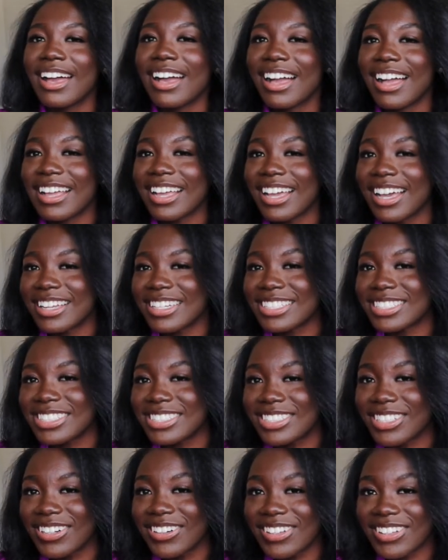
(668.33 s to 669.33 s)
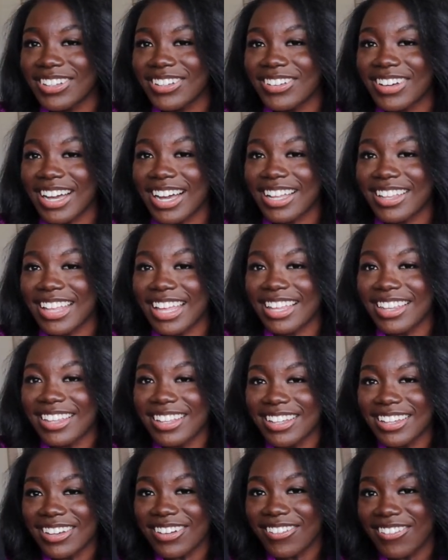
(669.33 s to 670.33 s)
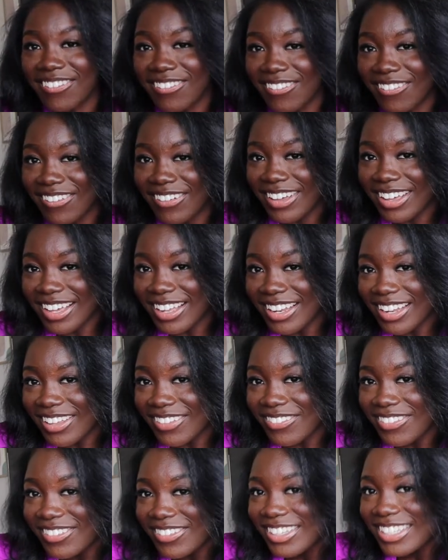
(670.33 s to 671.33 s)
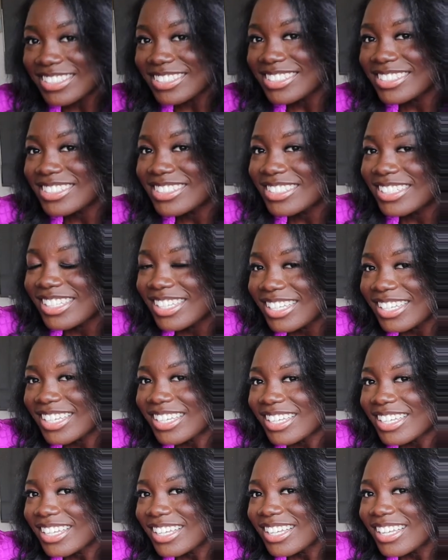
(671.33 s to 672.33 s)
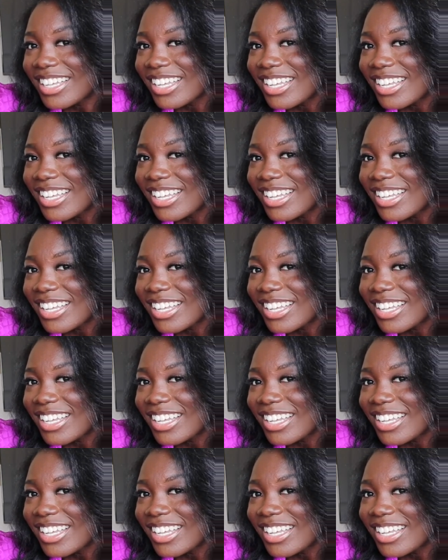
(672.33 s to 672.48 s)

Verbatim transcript: I kind of show you how they look on, if you can see.